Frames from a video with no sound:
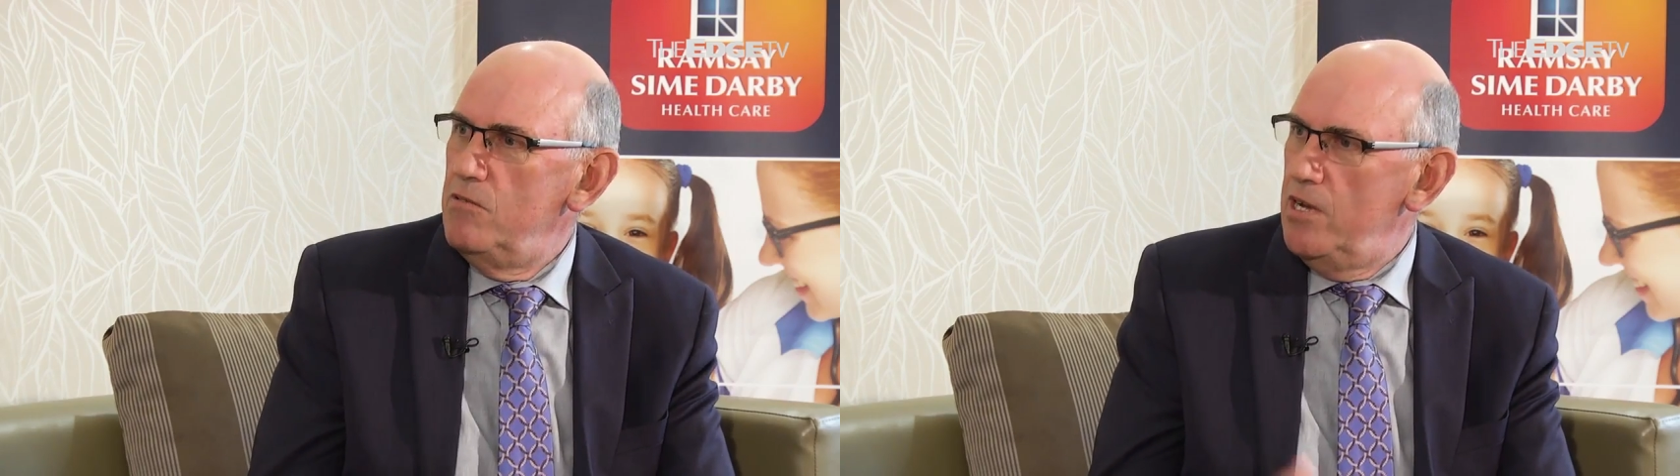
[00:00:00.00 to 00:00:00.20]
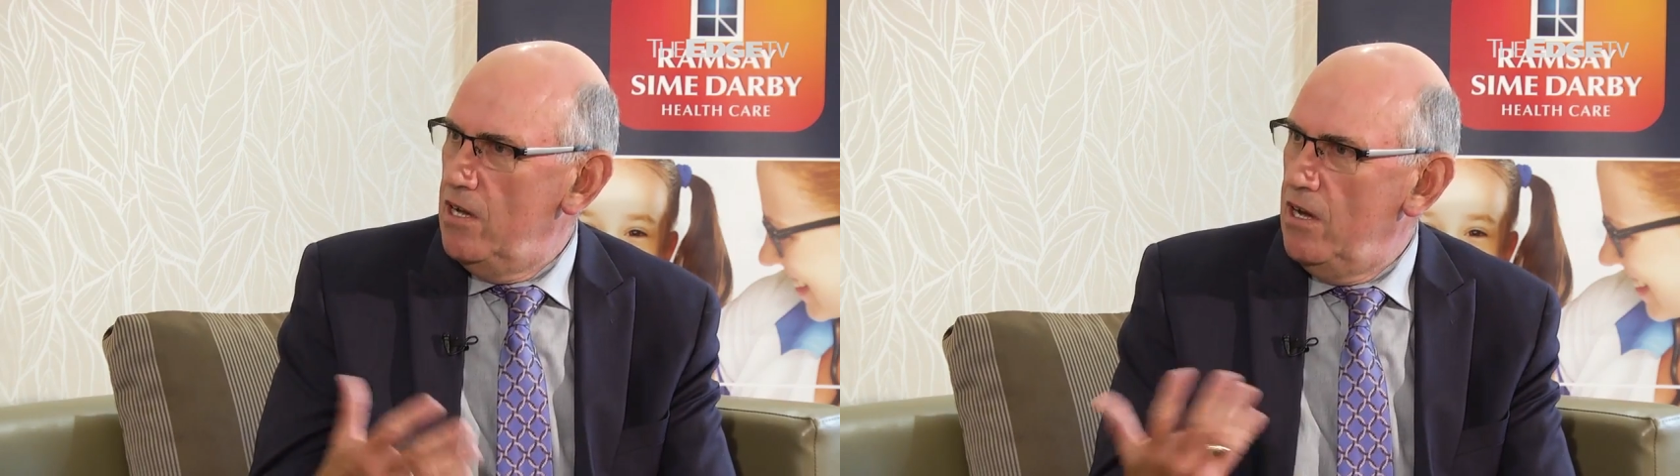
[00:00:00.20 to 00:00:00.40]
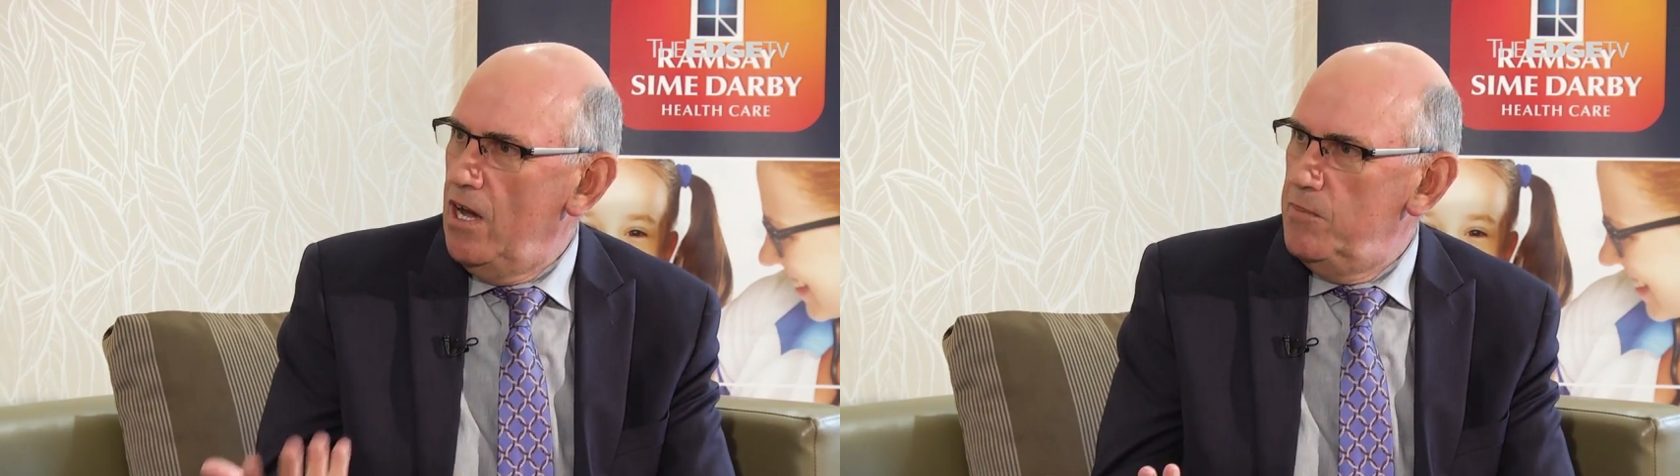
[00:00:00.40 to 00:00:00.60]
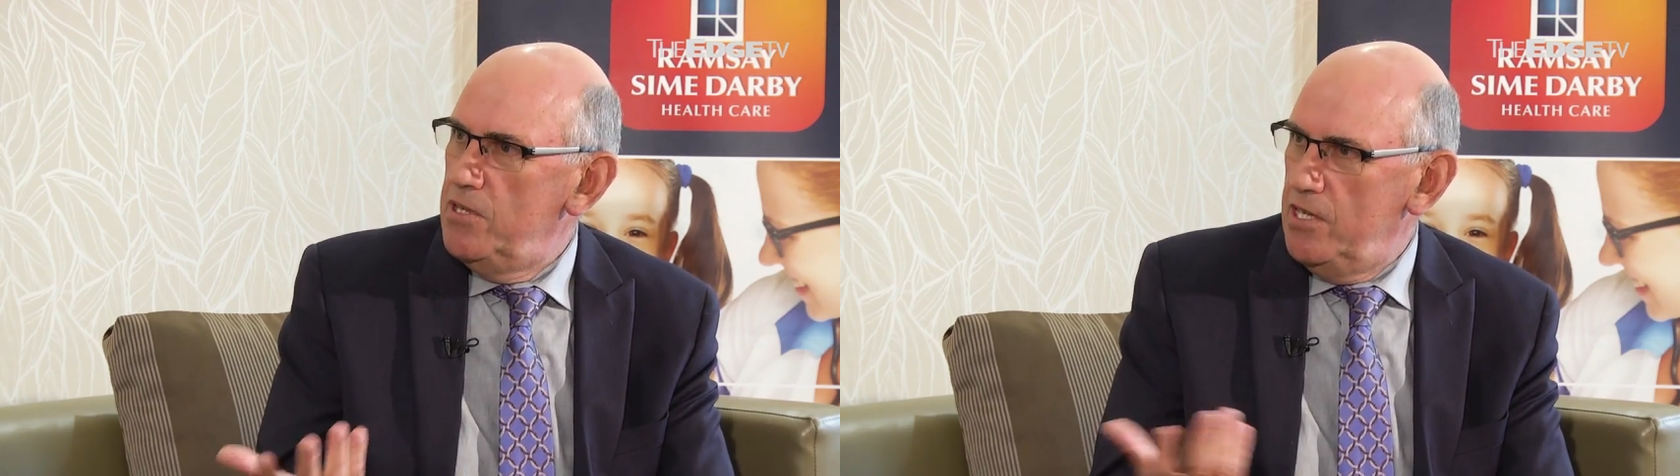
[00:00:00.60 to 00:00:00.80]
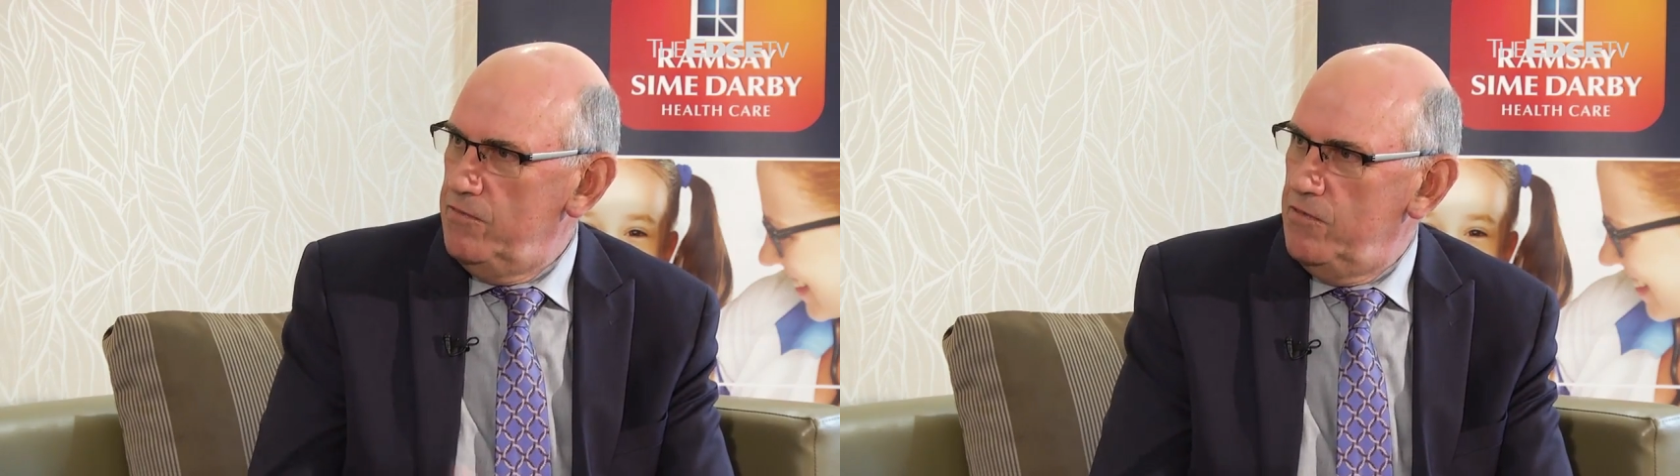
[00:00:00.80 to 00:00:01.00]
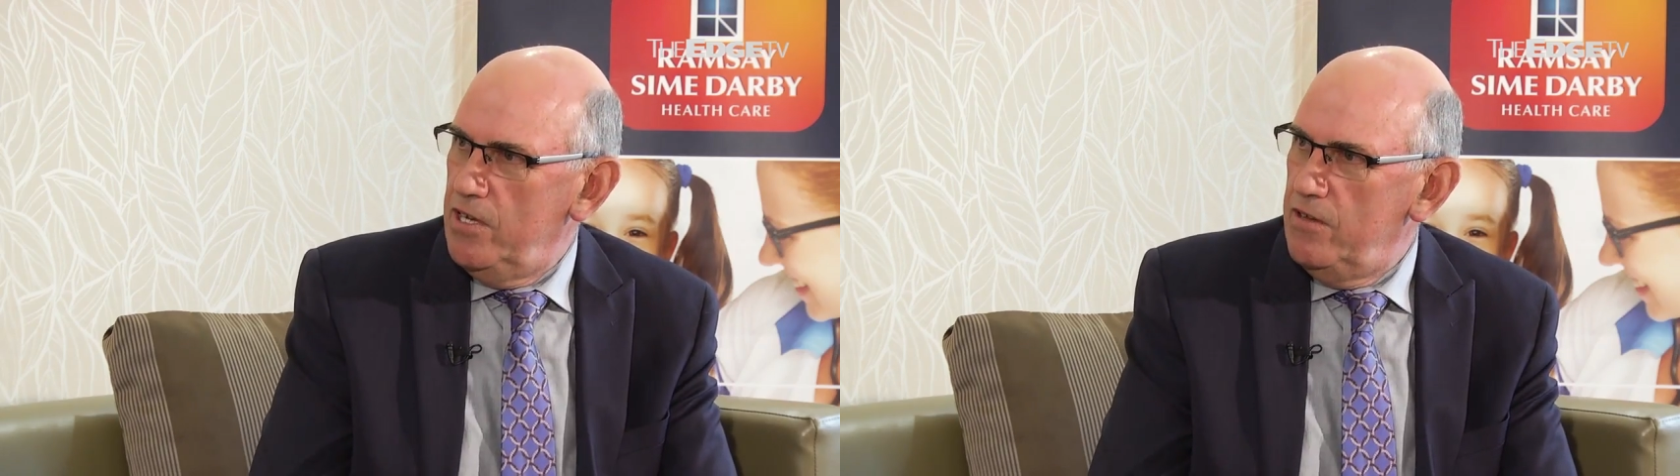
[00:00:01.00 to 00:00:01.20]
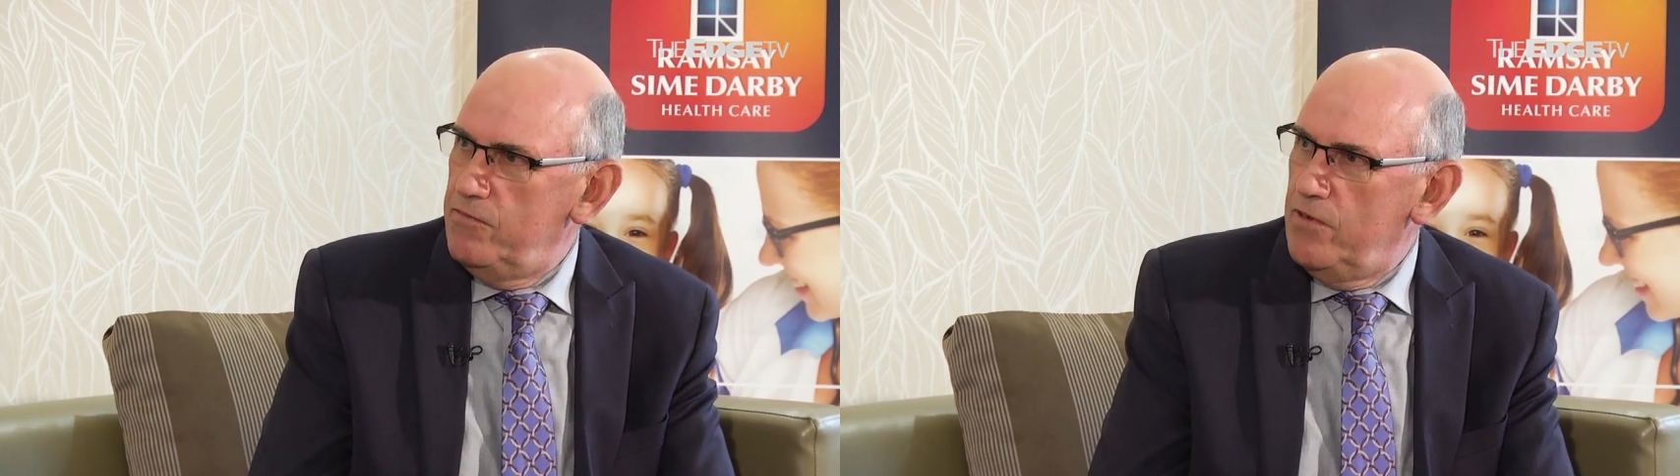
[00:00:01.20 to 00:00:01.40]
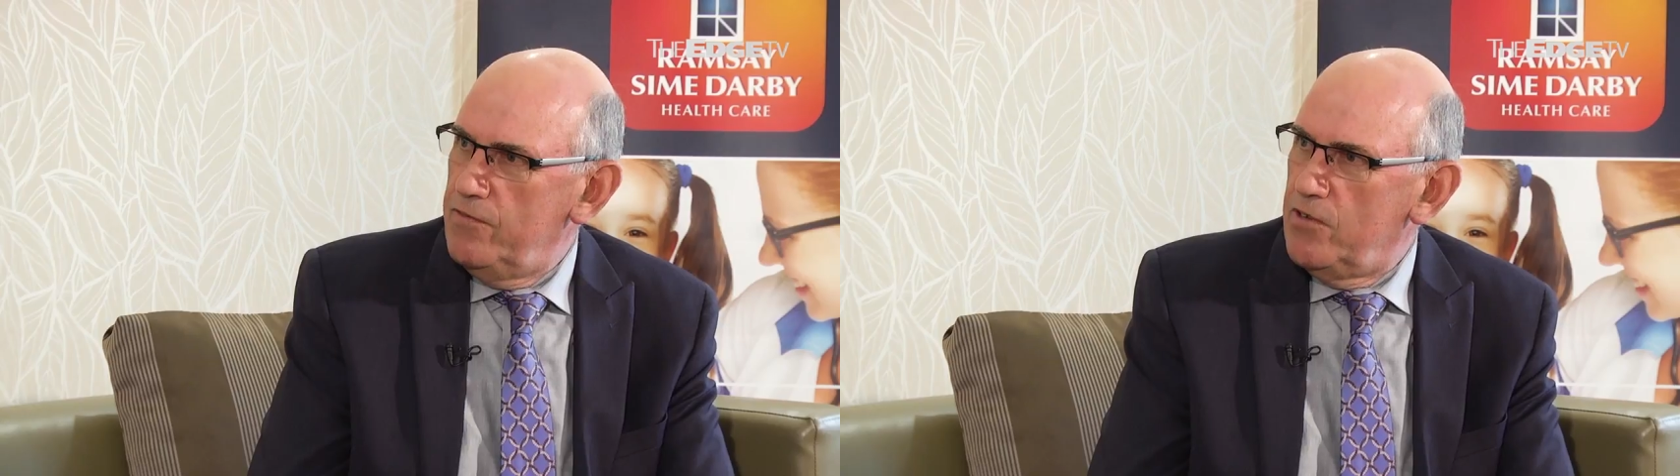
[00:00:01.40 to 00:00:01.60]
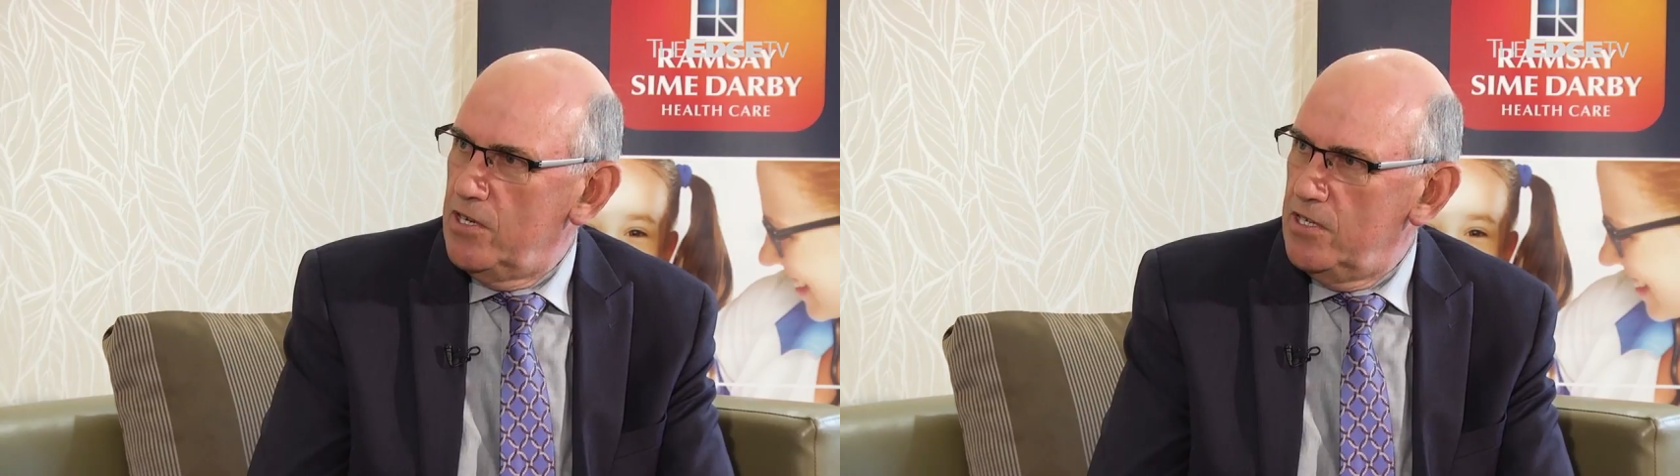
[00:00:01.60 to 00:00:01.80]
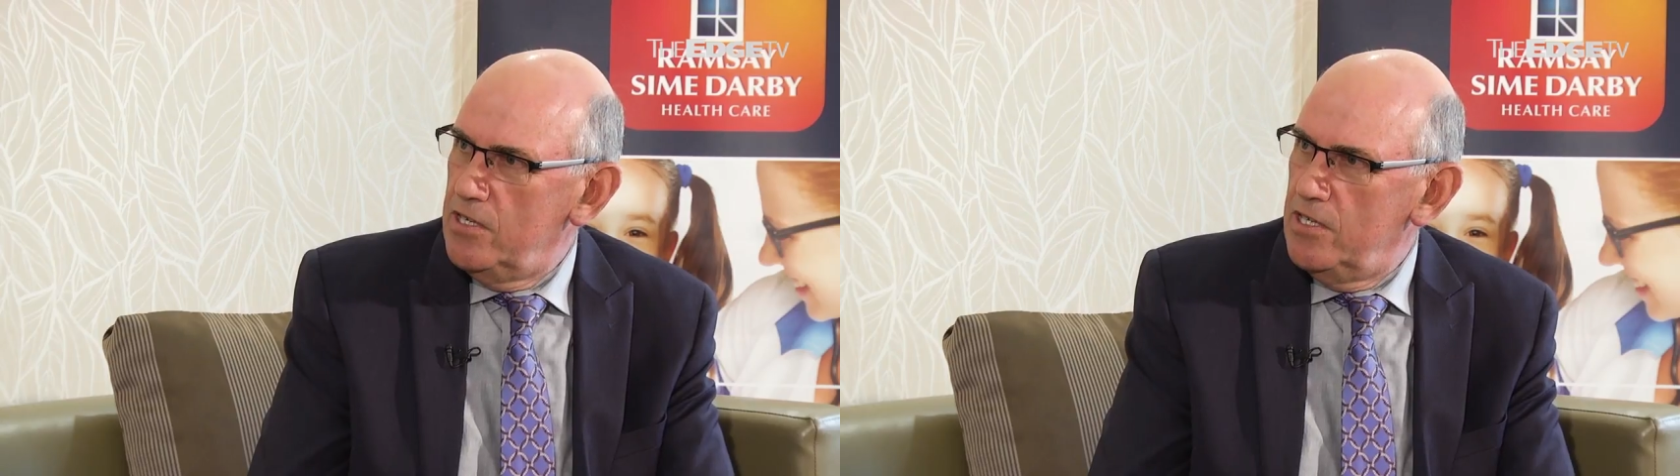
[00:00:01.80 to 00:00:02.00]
we, I believe we've, we've got a,